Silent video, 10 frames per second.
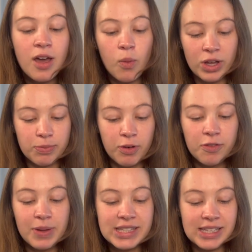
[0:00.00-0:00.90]
With
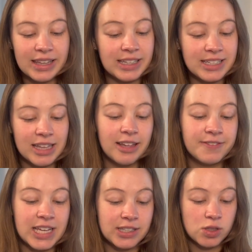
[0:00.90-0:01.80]
movements like the
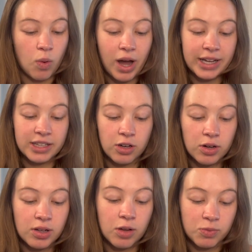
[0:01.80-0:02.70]
deadlift and squat,
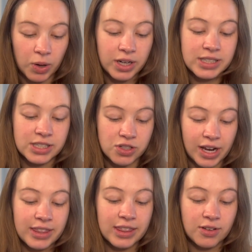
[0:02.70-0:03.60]
you'll work to
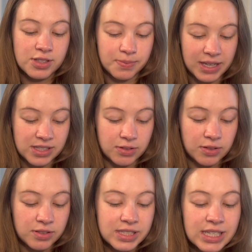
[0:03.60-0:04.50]
strengthen those
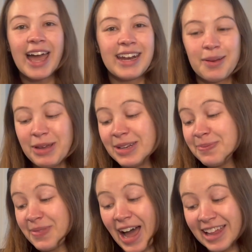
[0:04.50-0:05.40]
muscles. And I
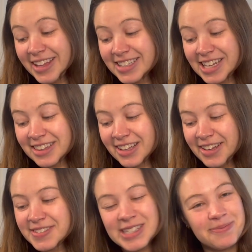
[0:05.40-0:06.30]
mean, I like
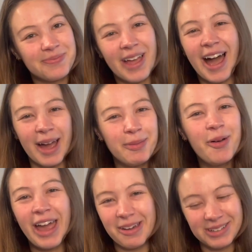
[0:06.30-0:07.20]
deadlifts. I'm
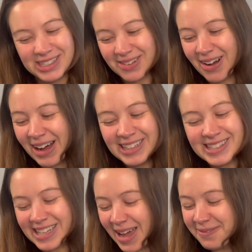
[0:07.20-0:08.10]
okay with
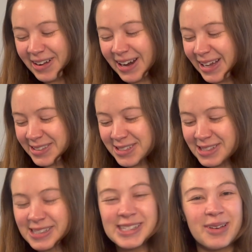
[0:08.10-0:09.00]
squats. I'm very
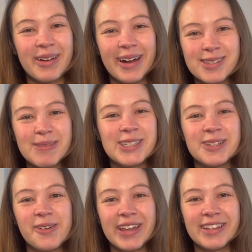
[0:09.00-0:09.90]
interested to see what else we
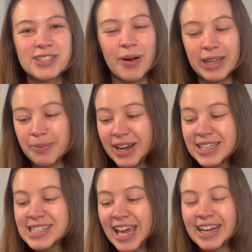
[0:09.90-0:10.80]
do in the 20
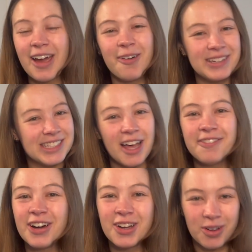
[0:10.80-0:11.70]
minutes, and I always
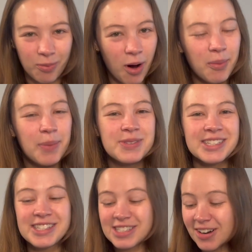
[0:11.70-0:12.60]
love a good warm-up to
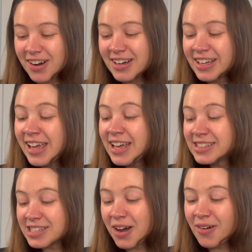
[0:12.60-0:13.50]
start.
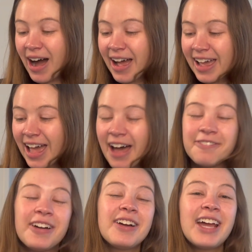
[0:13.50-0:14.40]
So I
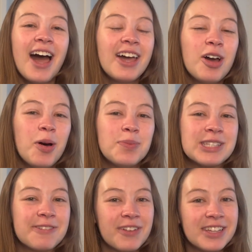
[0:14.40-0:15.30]
have very high
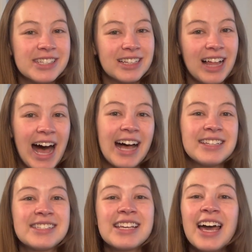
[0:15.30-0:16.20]
hopes for this
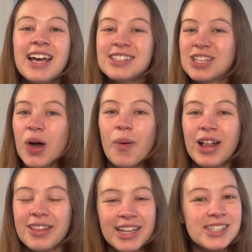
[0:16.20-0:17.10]
class.
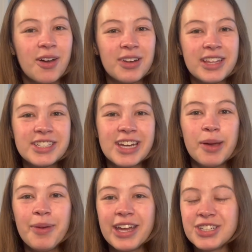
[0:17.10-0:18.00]
So let's go to the
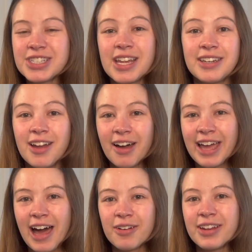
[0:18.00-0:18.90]
gym and just
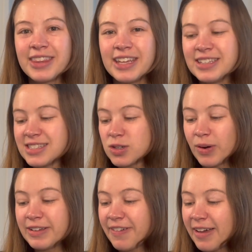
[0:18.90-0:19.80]
knock out these
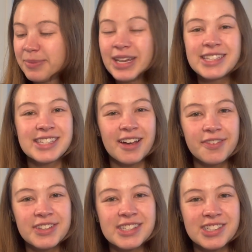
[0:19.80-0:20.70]
25 minutes
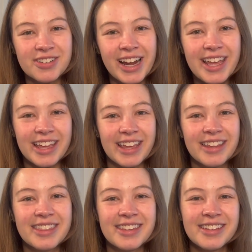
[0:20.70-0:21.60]
of strength.